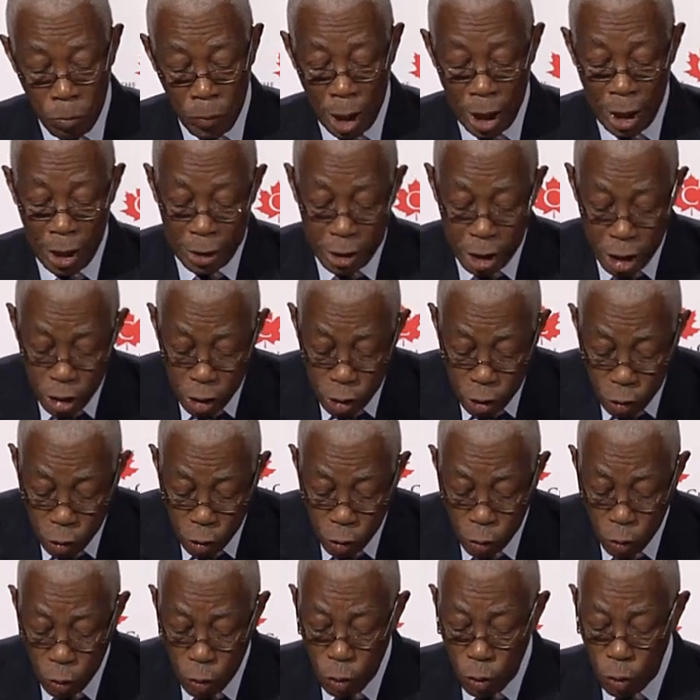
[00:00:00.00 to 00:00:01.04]
It is
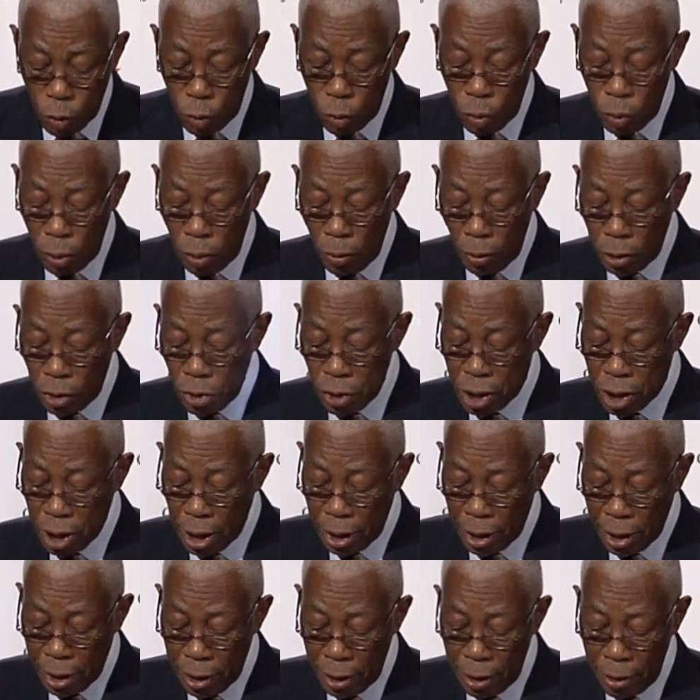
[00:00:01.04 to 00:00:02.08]
true to
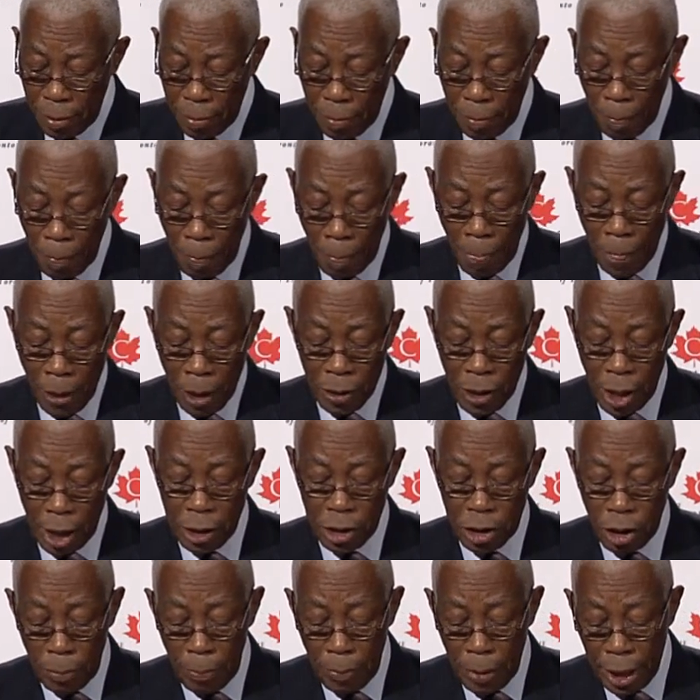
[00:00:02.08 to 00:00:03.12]
say that
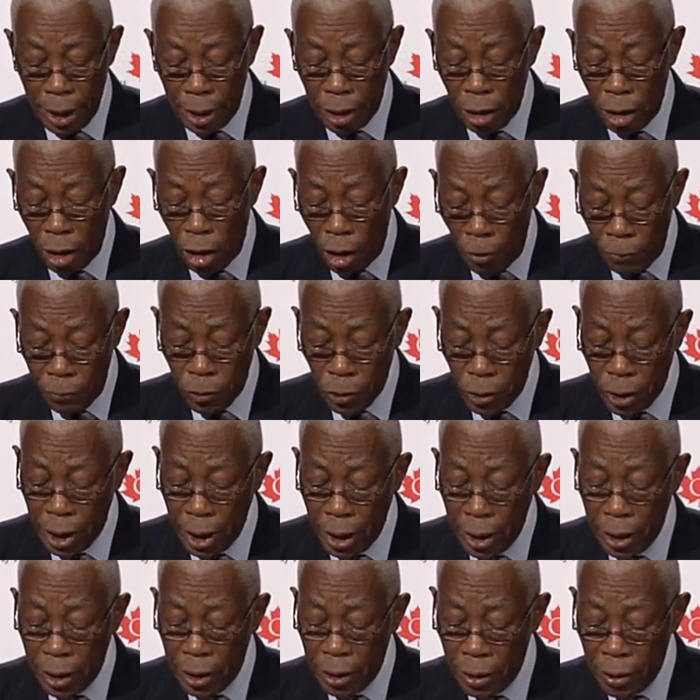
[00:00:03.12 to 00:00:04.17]
Jamaica of
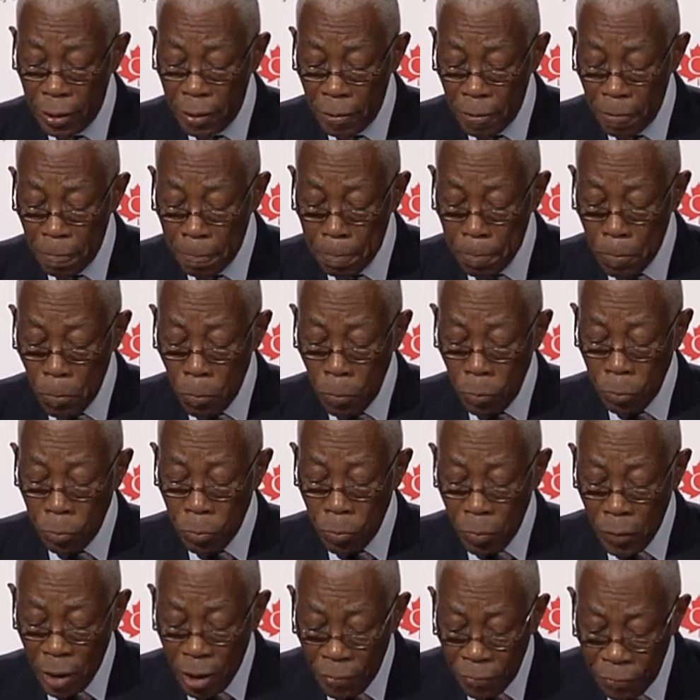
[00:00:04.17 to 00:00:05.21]
today,
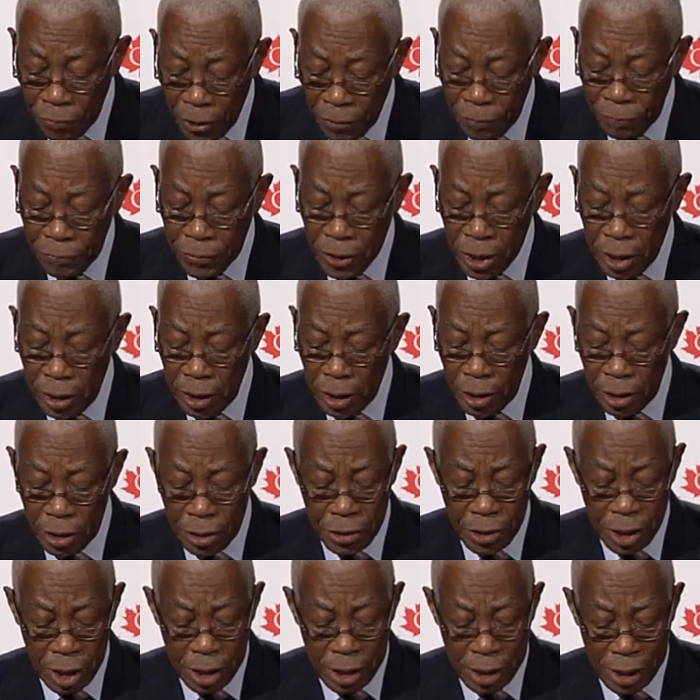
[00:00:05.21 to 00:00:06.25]
50
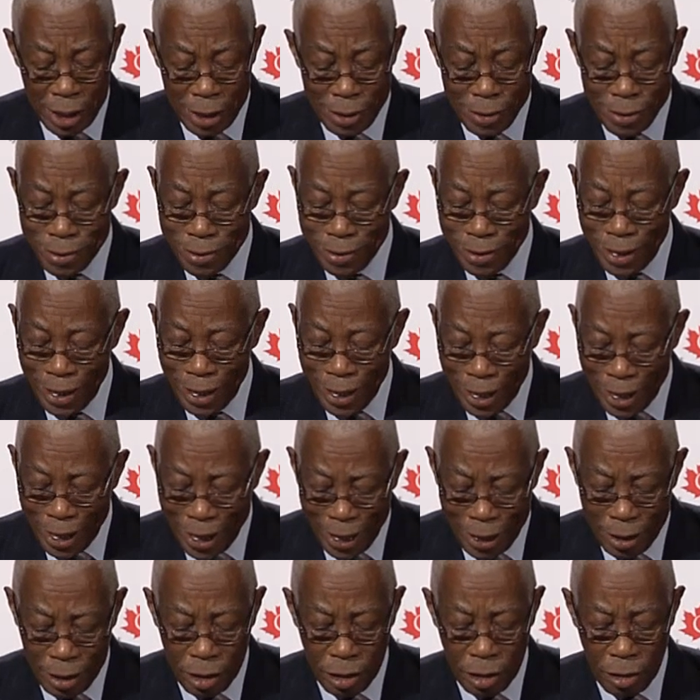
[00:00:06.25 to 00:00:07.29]
years since the
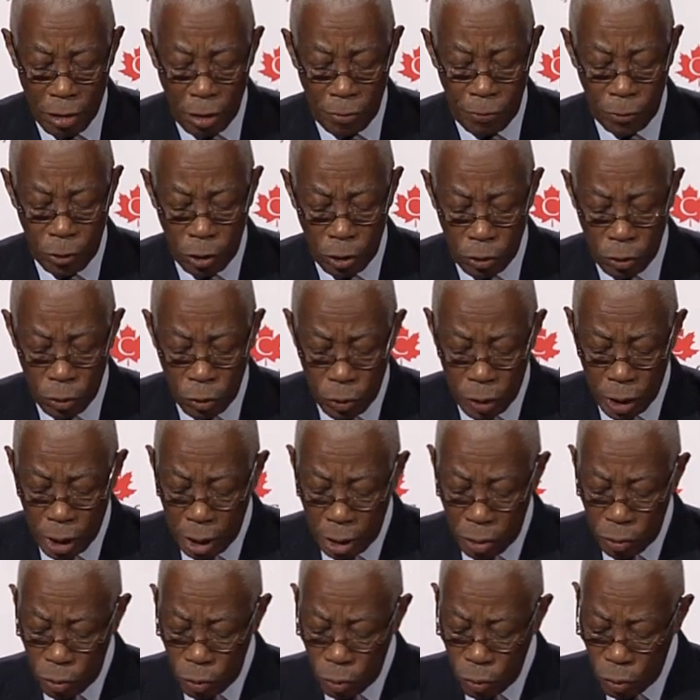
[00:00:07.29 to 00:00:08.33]
end of colonial
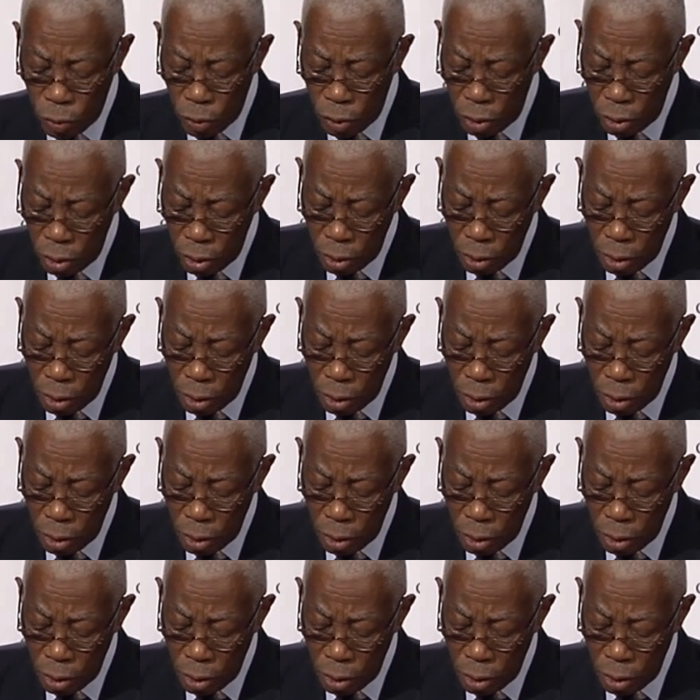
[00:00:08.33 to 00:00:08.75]
rule,